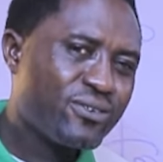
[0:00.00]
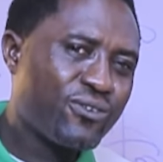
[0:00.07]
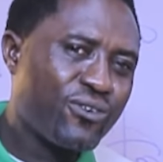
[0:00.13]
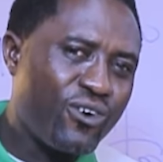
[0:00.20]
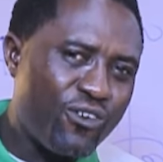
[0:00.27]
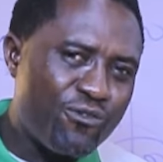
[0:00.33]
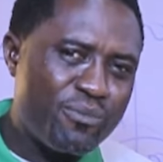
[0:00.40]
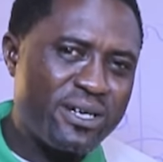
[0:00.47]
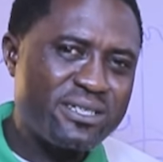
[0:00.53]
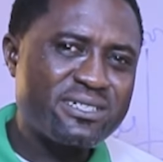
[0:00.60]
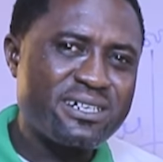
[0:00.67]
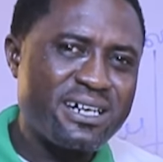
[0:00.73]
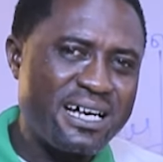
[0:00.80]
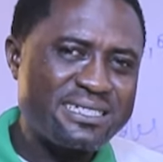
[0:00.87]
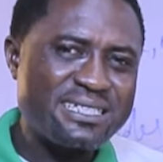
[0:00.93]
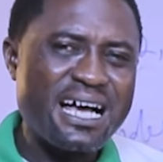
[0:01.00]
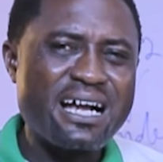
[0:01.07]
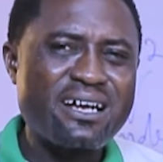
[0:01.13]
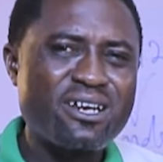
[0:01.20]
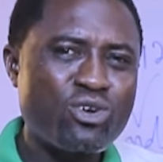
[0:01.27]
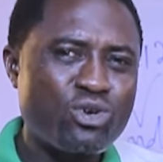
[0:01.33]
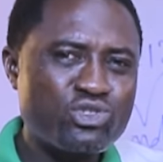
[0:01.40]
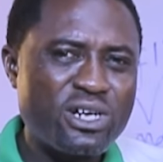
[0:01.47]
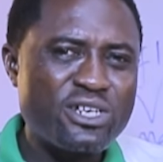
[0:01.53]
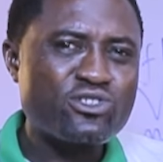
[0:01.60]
Government grant agricultural